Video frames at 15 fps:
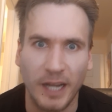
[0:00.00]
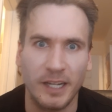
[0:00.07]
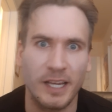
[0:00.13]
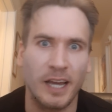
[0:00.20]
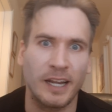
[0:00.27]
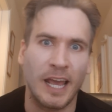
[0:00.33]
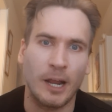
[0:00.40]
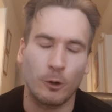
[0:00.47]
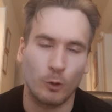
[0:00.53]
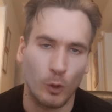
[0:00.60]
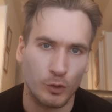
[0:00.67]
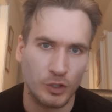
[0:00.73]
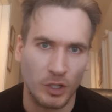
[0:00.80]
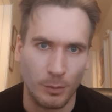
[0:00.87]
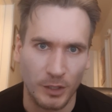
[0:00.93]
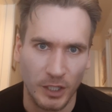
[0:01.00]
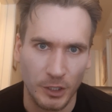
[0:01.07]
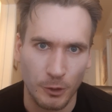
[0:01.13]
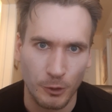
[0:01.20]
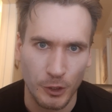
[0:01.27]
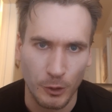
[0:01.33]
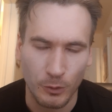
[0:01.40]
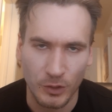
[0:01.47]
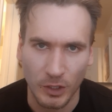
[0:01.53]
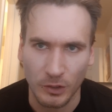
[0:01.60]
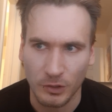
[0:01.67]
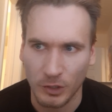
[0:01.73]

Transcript: any kind of hair growth stimulant you're using.